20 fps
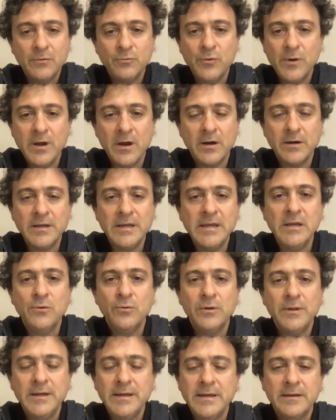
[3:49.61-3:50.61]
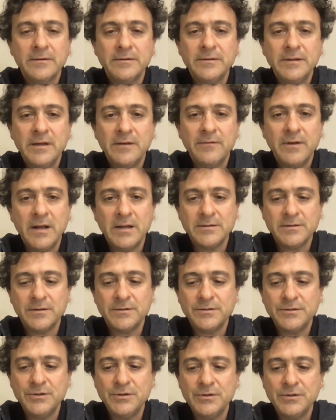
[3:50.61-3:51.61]
We are equally guilty of it as our
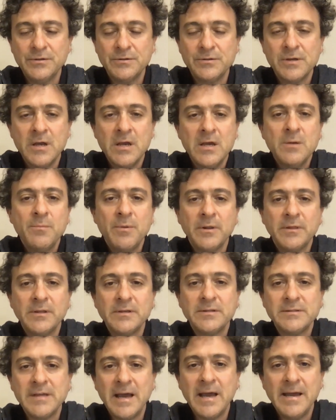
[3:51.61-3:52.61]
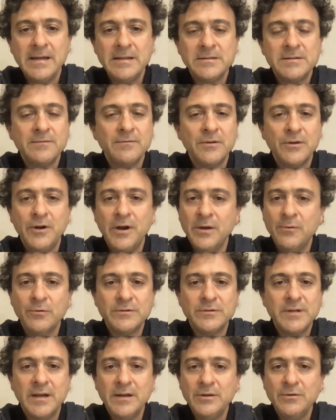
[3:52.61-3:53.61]
students, but the science of learning will
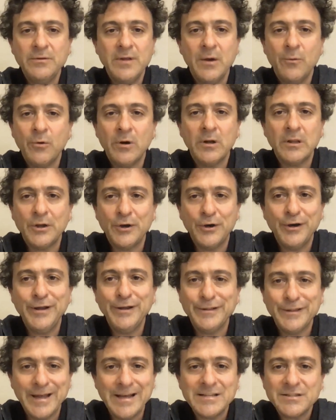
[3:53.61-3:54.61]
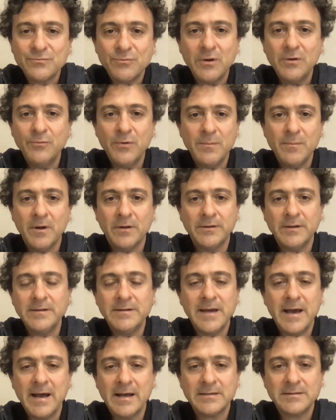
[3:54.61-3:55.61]
tell you that we're learning less when we
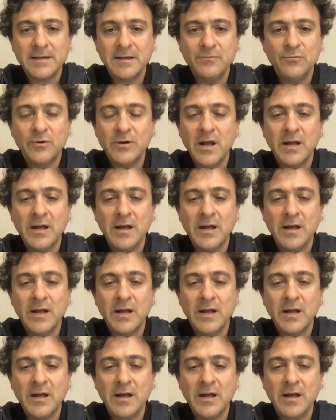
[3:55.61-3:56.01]
multitask, and